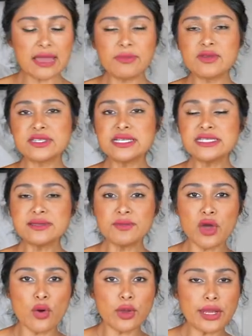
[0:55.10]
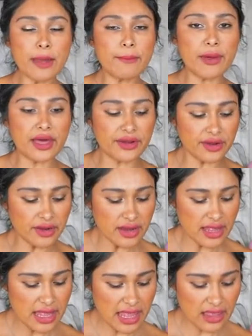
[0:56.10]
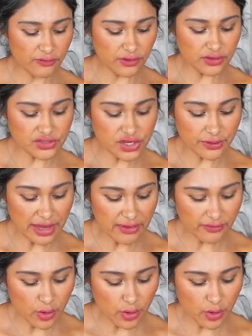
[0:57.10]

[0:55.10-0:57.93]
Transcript: I'm using some coconut butter if you don't have